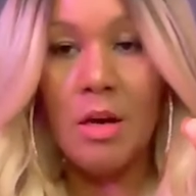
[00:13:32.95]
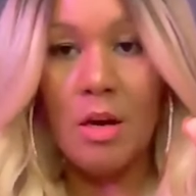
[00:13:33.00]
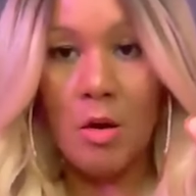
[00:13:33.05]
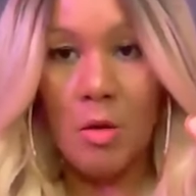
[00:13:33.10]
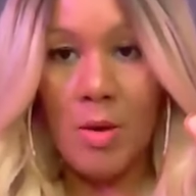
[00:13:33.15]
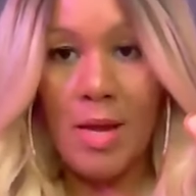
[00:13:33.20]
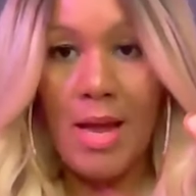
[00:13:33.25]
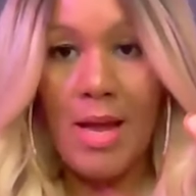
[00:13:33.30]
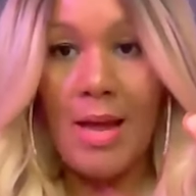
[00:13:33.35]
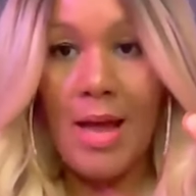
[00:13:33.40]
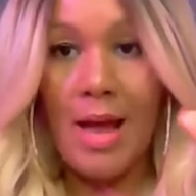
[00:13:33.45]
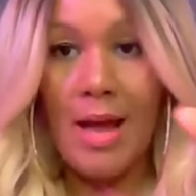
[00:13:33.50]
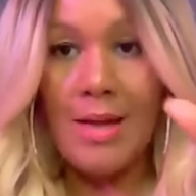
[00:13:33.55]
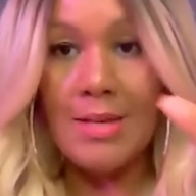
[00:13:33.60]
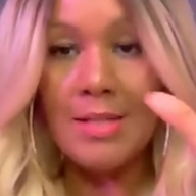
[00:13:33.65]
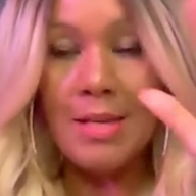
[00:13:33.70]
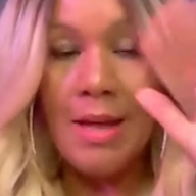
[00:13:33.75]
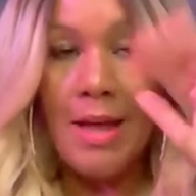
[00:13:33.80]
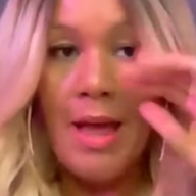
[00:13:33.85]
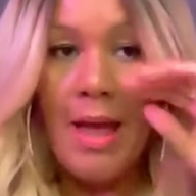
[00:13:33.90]
Okay,
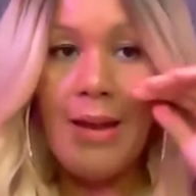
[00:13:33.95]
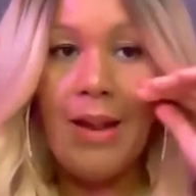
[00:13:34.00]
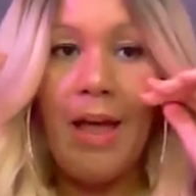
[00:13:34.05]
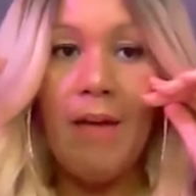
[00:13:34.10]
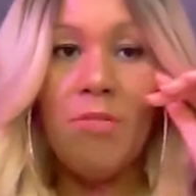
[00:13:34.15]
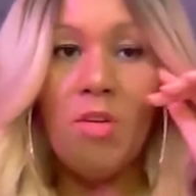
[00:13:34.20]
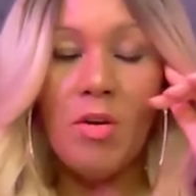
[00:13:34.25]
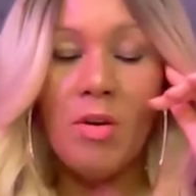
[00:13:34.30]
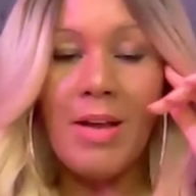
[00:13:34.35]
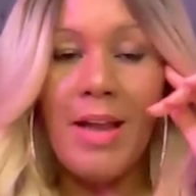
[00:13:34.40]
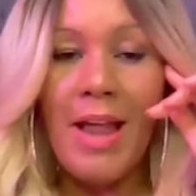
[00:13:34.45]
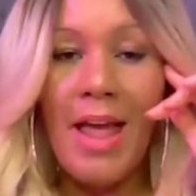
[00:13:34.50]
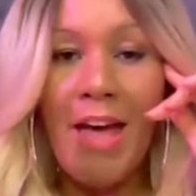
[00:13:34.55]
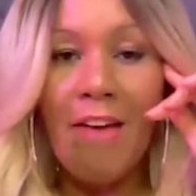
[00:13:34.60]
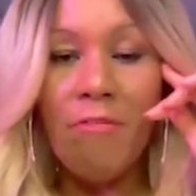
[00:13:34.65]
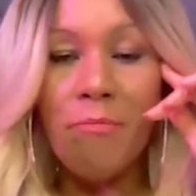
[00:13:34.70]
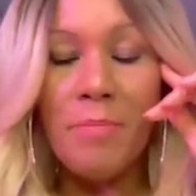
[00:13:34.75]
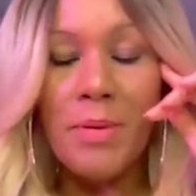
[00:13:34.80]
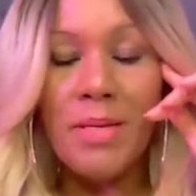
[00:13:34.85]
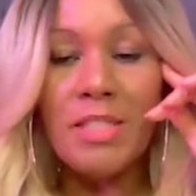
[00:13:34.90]
guys? And have your
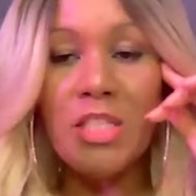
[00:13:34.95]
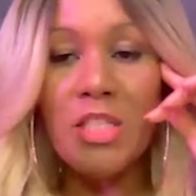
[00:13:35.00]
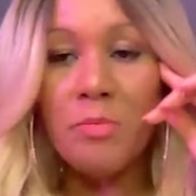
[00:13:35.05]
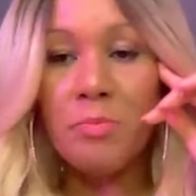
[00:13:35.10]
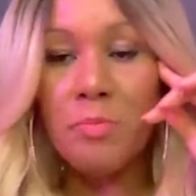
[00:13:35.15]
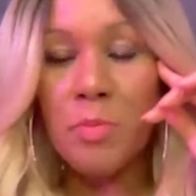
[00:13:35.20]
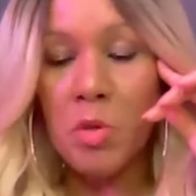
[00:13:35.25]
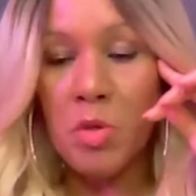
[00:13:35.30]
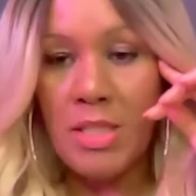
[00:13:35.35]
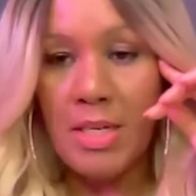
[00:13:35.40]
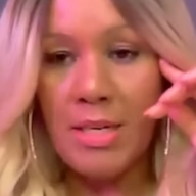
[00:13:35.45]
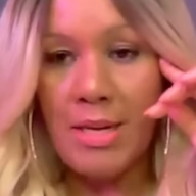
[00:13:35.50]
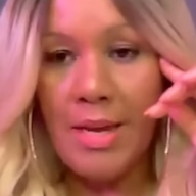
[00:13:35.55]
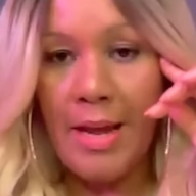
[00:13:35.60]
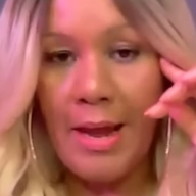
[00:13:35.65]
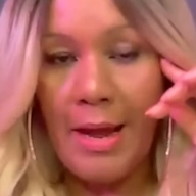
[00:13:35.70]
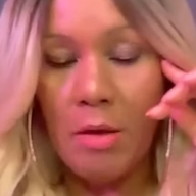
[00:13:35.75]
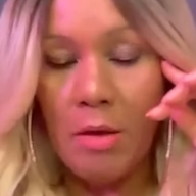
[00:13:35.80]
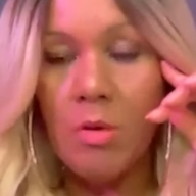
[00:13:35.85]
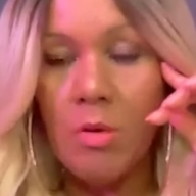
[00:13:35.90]
Nav Business Boost
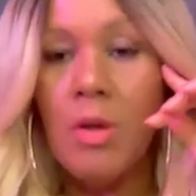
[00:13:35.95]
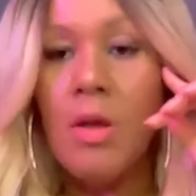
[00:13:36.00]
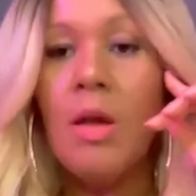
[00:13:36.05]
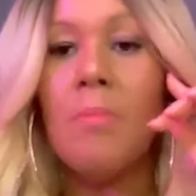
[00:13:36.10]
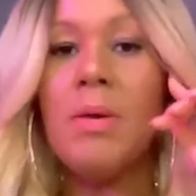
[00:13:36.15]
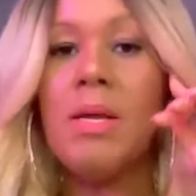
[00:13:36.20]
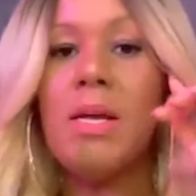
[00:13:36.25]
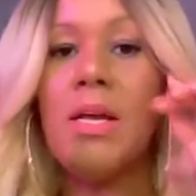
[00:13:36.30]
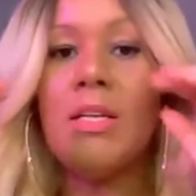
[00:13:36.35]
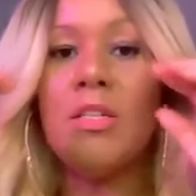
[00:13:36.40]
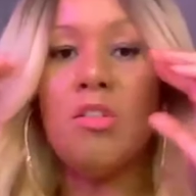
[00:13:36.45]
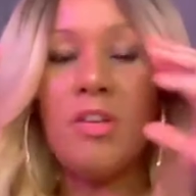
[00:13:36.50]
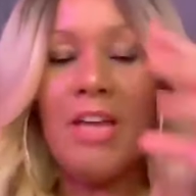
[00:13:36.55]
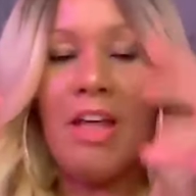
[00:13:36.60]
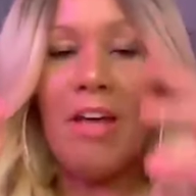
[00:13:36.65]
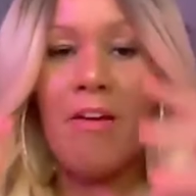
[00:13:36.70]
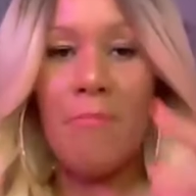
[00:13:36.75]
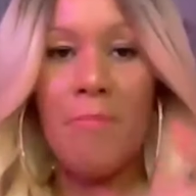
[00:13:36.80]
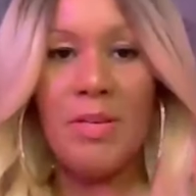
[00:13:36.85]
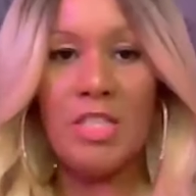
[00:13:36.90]
account, because your
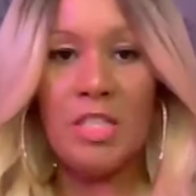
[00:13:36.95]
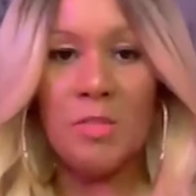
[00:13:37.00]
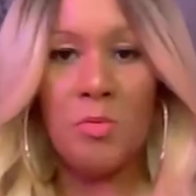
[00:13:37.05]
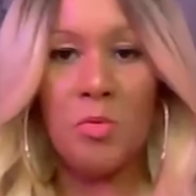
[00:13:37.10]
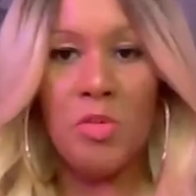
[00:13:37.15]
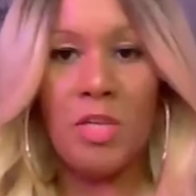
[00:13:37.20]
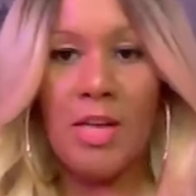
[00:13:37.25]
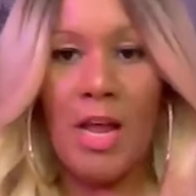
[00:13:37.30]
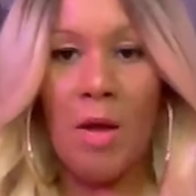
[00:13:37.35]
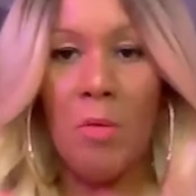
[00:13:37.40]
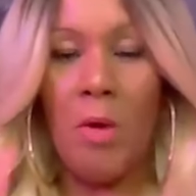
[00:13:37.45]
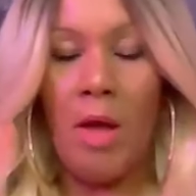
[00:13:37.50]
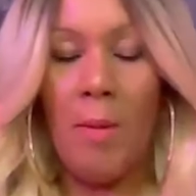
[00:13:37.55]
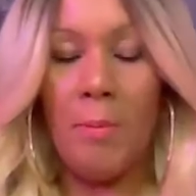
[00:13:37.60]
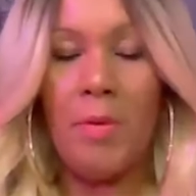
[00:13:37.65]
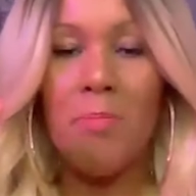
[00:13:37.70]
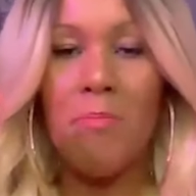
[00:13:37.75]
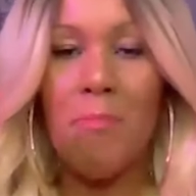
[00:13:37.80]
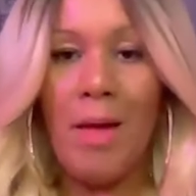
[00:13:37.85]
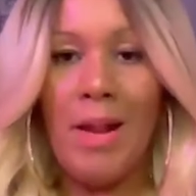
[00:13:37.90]
Nav Business Boost account will
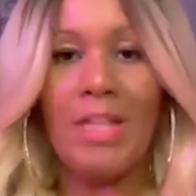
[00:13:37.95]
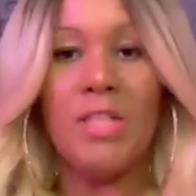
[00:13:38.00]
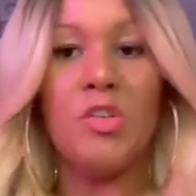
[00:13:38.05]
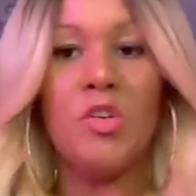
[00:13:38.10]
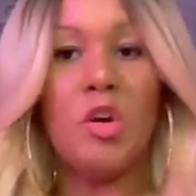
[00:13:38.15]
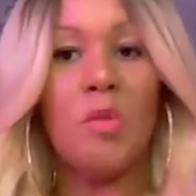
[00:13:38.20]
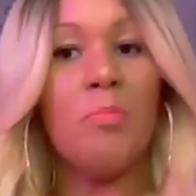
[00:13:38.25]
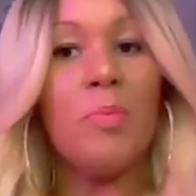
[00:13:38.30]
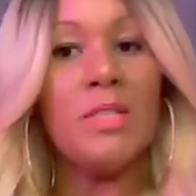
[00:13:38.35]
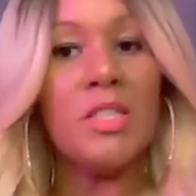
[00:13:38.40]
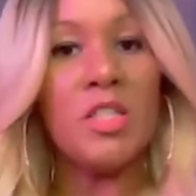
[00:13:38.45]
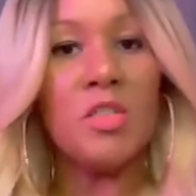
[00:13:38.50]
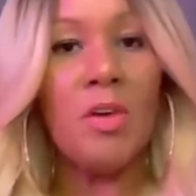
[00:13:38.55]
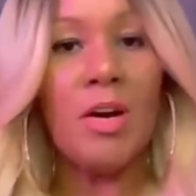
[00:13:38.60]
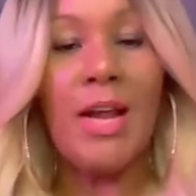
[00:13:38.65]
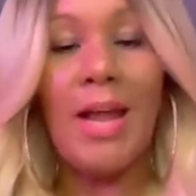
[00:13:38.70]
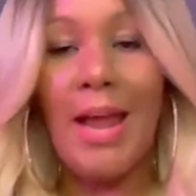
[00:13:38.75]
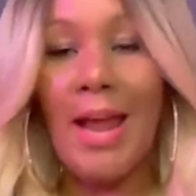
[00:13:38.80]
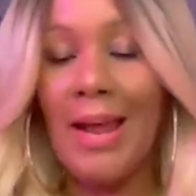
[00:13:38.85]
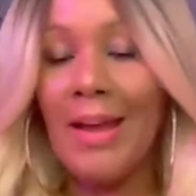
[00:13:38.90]
help you monitor your business
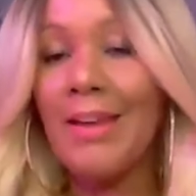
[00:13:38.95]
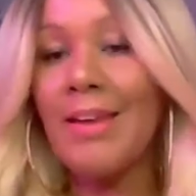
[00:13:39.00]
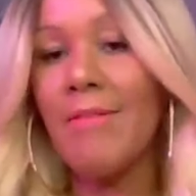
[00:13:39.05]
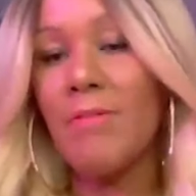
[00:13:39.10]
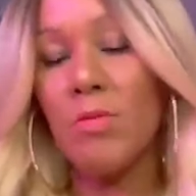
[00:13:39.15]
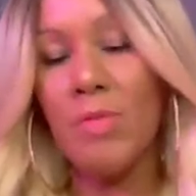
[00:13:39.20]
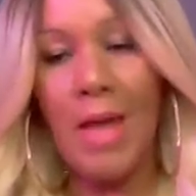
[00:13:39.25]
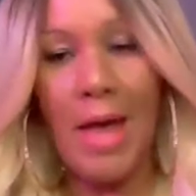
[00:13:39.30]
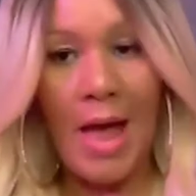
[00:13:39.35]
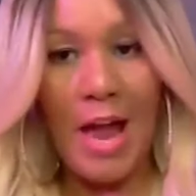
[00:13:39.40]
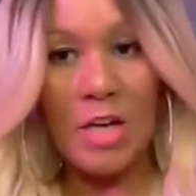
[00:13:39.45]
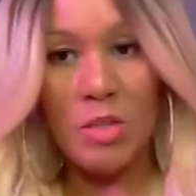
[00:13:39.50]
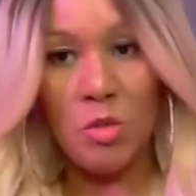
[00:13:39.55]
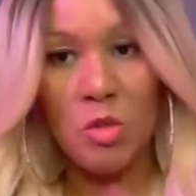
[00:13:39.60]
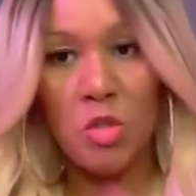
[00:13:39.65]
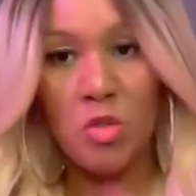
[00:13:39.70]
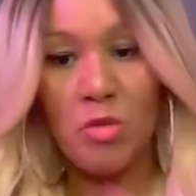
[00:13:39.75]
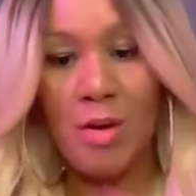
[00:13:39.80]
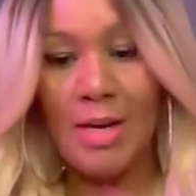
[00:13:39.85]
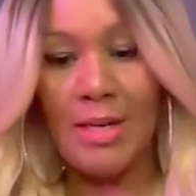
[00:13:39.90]
credit and give you the
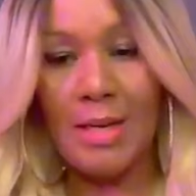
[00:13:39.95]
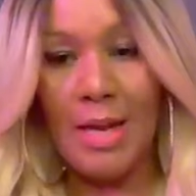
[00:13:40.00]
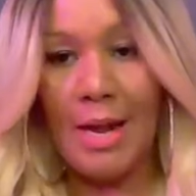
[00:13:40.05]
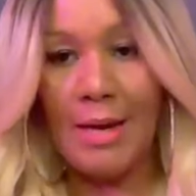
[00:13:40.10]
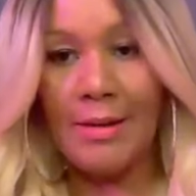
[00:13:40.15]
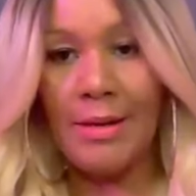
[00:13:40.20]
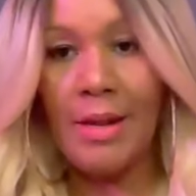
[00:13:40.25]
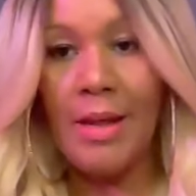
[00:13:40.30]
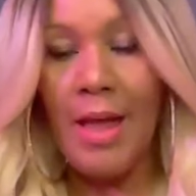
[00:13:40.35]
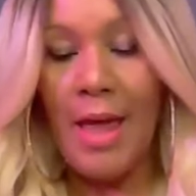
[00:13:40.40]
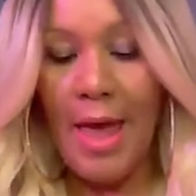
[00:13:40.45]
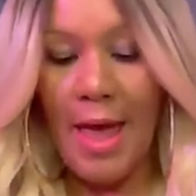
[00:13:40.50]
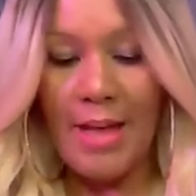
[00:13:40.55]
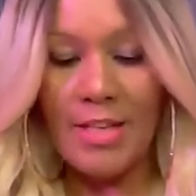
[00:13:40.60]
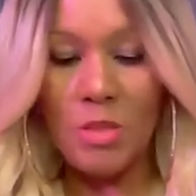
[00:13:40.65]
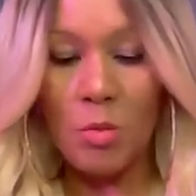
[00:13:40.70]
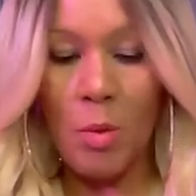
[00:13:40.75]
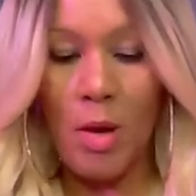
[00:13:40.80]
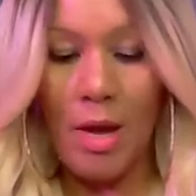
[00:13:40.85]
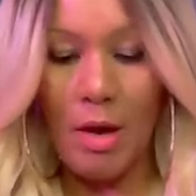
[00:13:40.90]
actual trade line
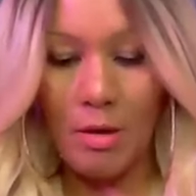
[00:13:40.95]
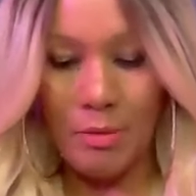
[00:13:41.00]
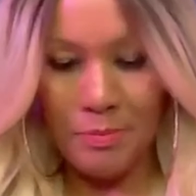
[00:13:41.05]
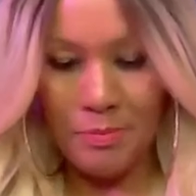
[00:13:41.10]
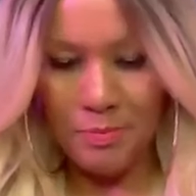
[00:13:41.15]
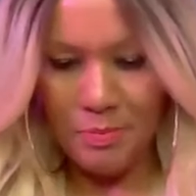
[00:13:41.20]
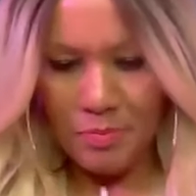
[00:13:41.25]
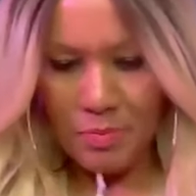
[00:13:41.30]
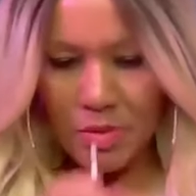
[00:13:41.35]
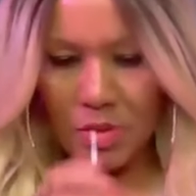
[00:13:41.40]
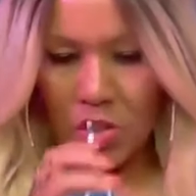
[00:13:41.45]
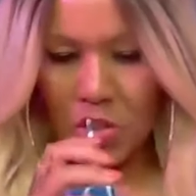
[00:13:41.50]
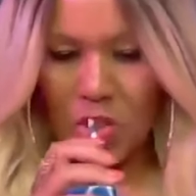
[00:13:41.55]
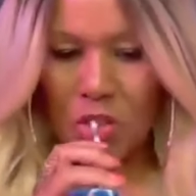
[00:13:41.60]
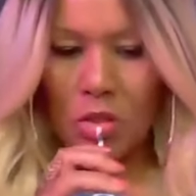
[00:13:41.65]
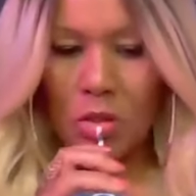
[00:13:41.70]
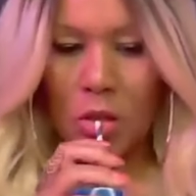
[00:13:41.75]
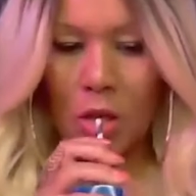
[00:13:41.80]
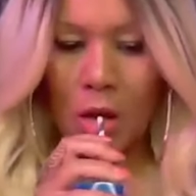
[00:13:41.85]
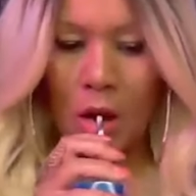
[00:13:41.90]
as well.
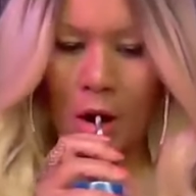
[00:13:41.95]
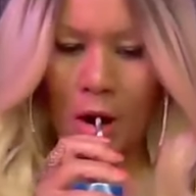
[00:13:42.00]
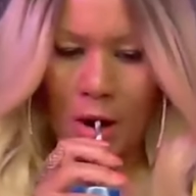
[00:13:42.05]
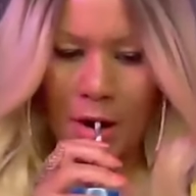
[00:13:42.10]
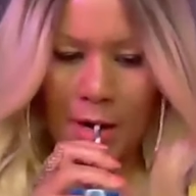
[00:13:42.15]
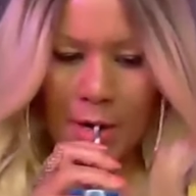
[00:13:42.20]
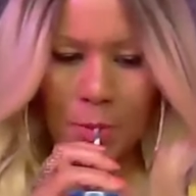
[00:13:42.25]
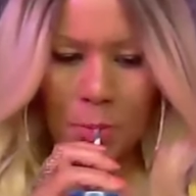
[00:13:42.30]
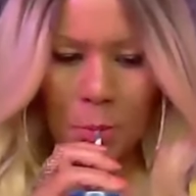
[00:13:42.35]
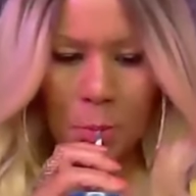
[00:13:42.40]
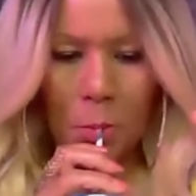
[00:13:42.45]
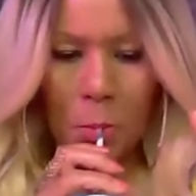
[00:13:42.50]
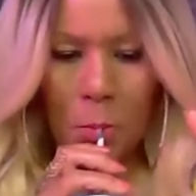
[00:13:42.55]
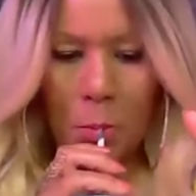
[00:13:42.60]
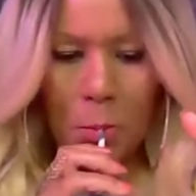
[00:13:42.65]
All right.